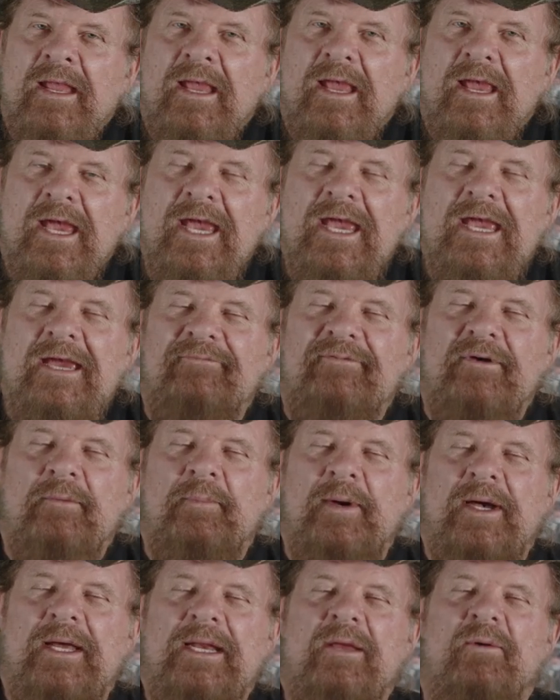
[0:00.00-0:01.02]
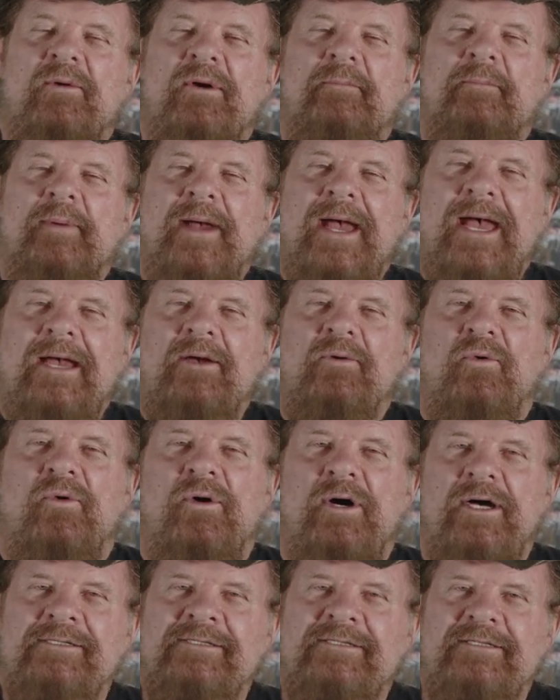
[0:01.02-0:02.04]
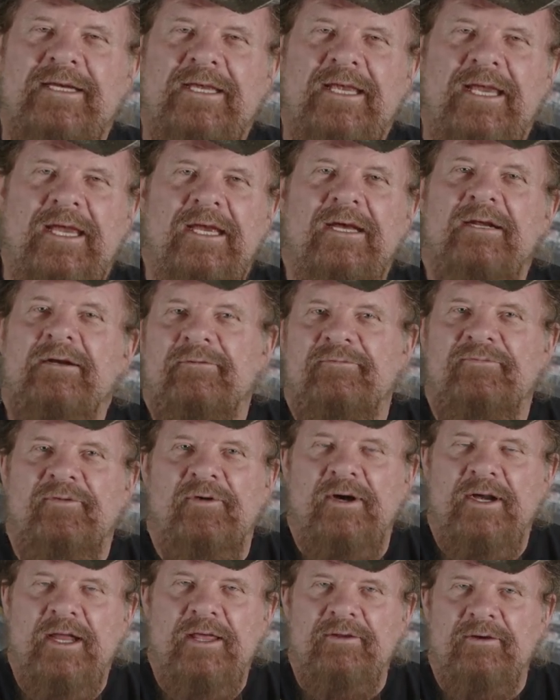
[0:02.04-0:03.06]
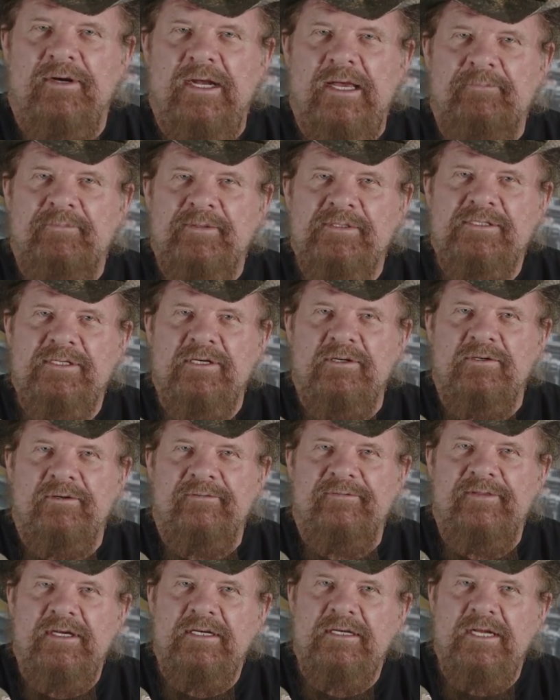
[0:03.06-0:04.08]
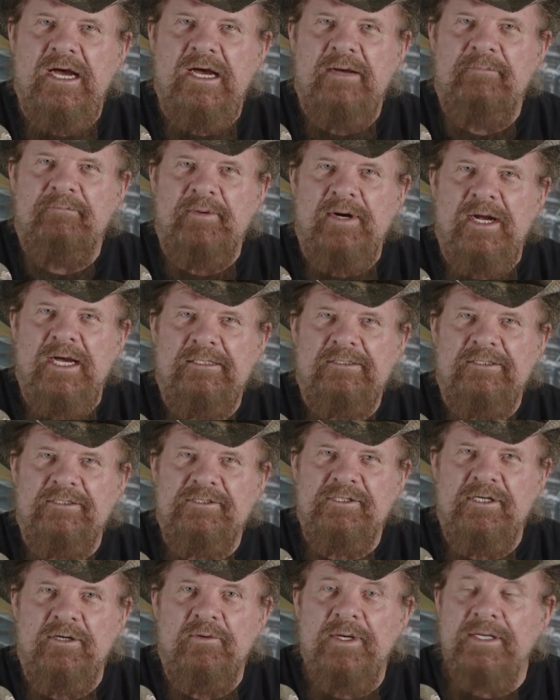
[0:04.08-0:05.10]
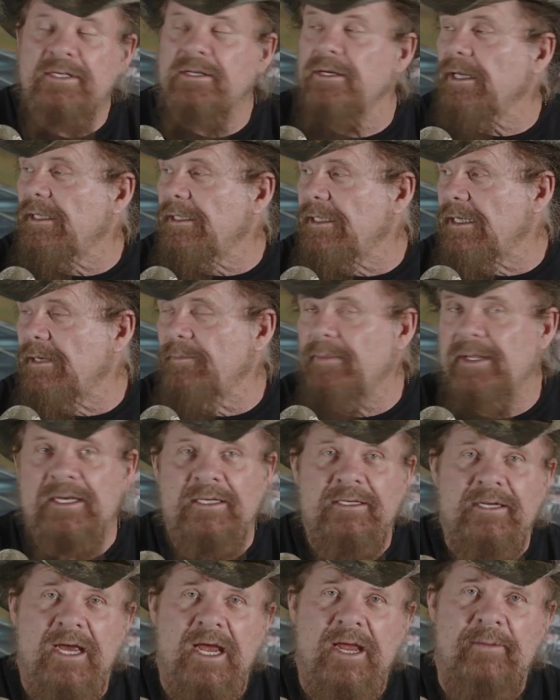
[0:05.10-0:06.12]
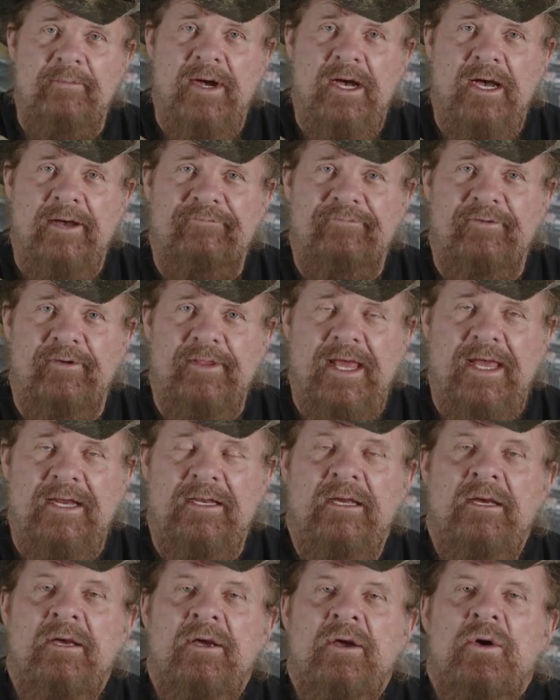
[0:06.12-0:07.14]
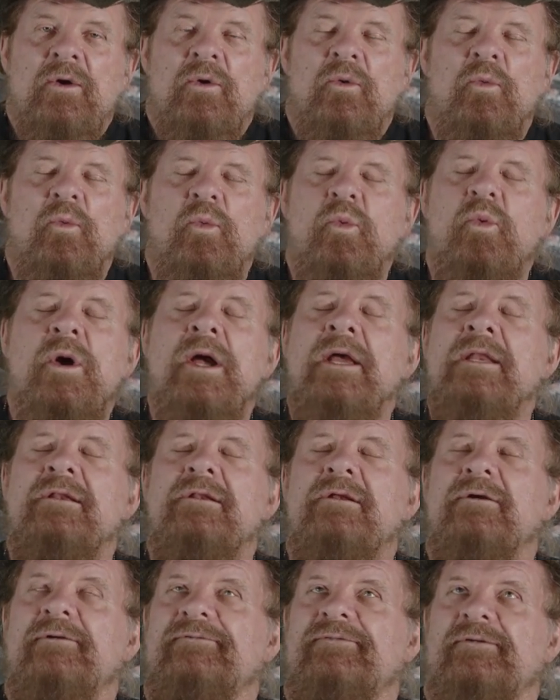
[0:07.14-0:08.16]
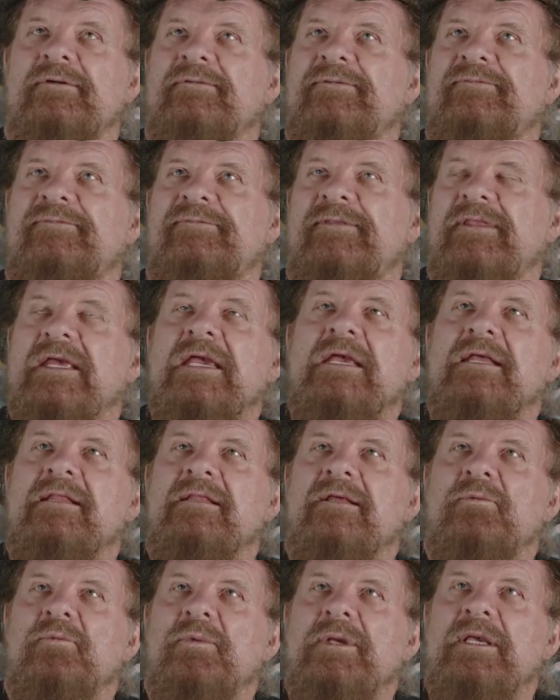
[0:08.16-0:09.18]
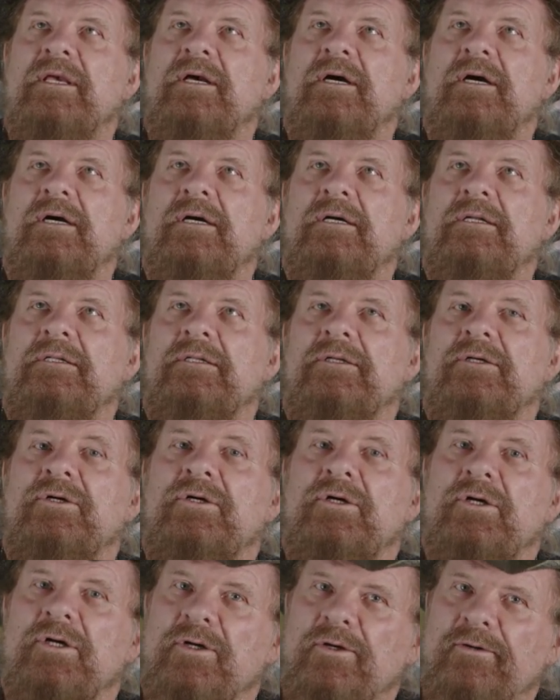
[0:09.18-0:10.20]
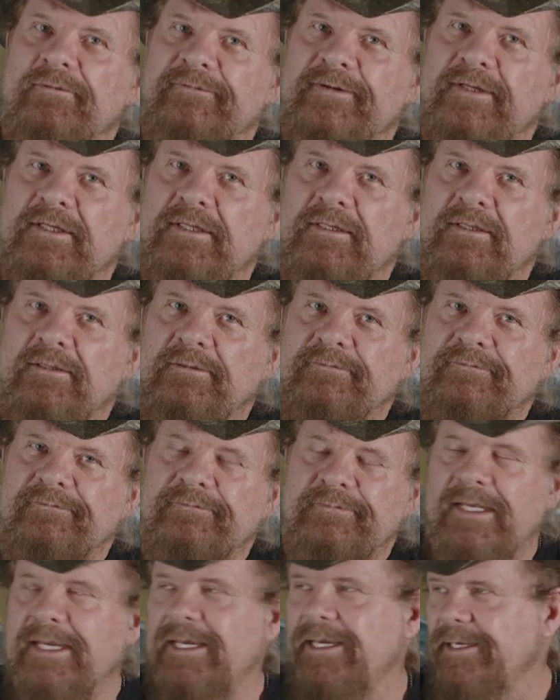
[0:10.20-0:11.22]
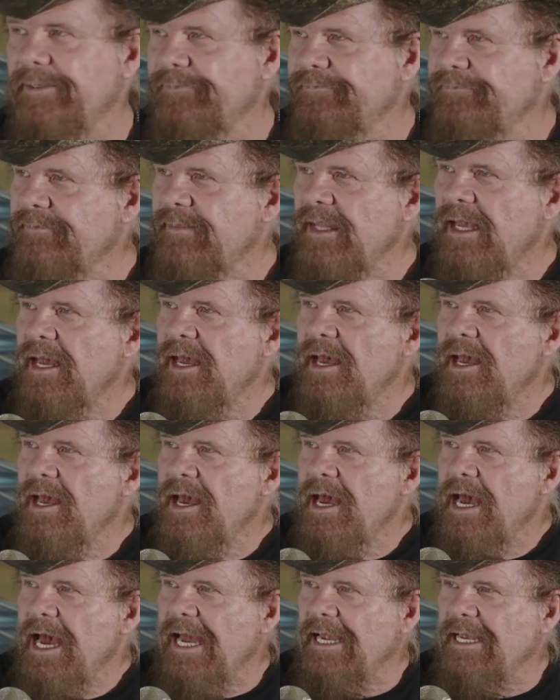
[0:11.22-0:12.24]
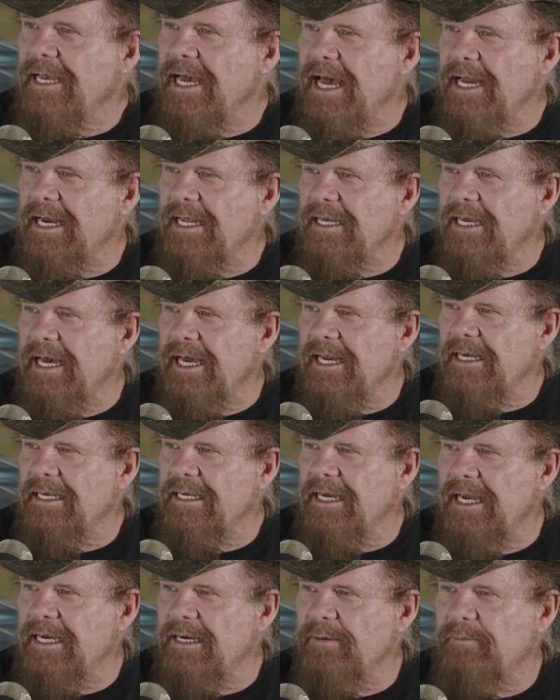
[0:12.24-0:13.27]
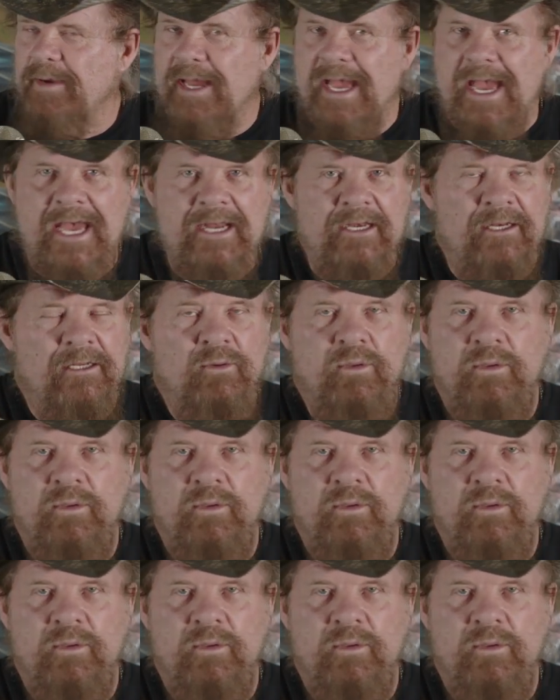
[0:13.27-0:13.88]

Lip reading: Hey, everybody, we're back once again for another episode of the Tom Proctor Show. We took a little bit of time off for that wonderful thing that we call COVID. Yeah, I got it kind of bad.